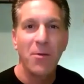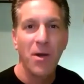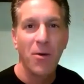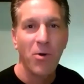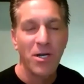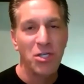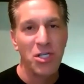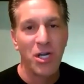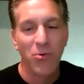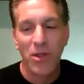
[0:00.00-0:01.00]
And what I want to
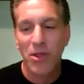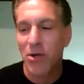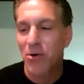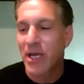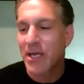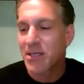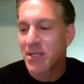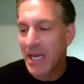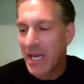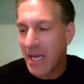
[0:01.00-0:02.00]
share with you is,
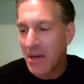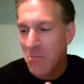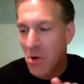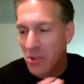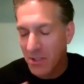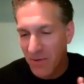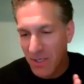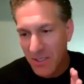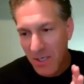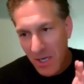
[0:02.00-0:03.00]
again, and most of
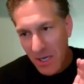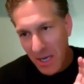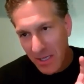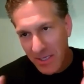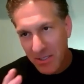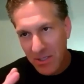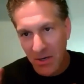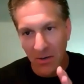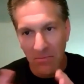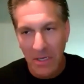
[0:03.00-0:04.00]
us, at least that
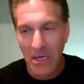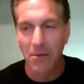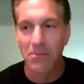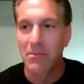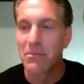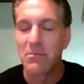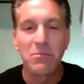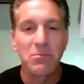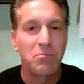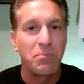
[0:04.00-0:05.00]
are, you know,
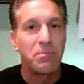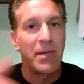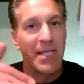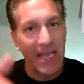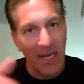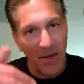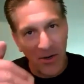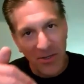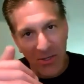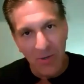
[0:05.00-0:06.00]

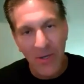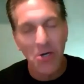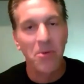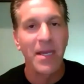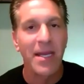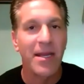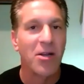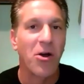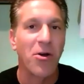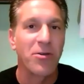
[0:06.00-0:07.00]
beginner to intermediate
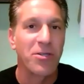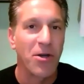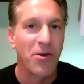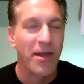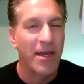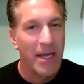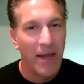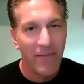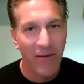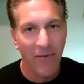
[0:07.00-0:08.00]
gardeners know that
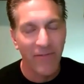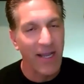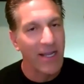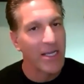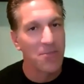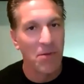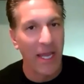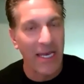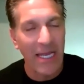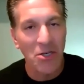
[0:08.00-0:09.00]
if you have a ficus
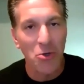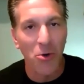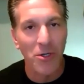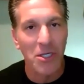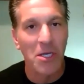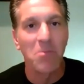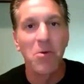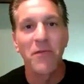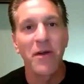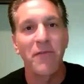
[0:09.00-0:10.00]
plant indoors and you
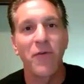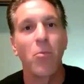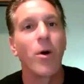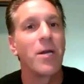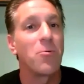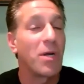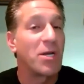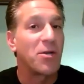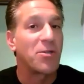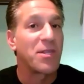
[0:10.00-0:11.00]
move it from one
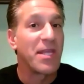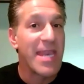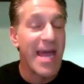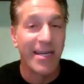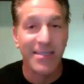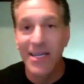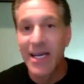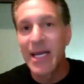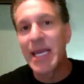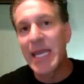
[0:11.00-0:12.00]
window to the next,
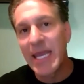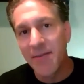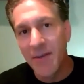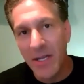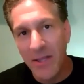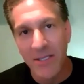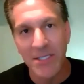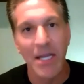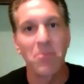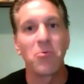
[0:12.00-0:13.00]
even in the
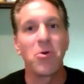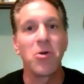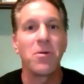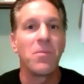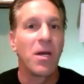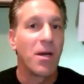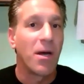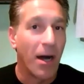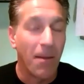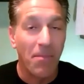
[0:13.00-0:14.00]
same room,
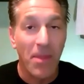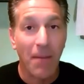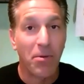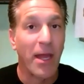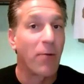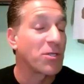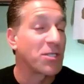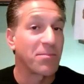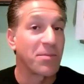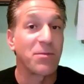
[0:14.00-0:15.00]
um, that plant will
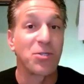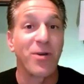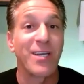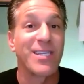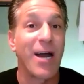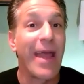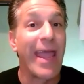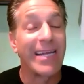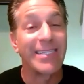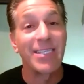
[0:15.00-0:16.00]
sometimes stress out
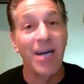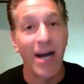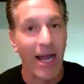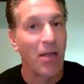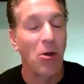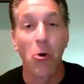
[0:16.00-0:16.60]
and die.